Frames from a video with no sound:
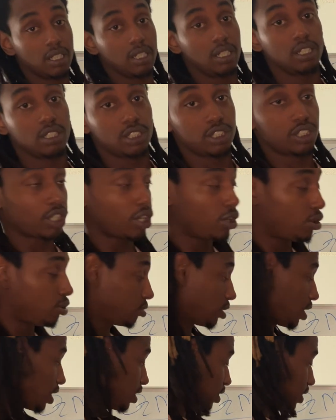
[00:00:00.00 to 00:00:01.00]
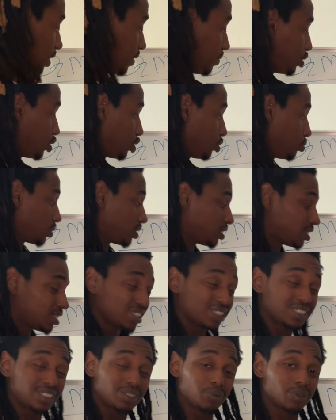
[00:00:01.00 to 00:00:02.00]
So that leaves you with
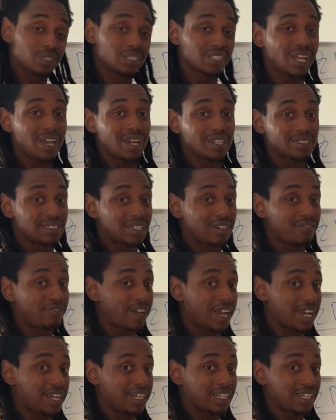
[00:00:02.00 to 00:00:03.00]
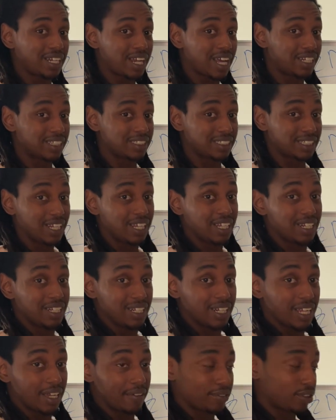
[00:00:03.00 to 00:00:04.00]
$61,500
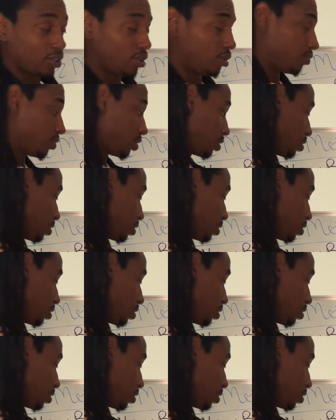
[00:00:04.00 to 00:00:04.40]
left over.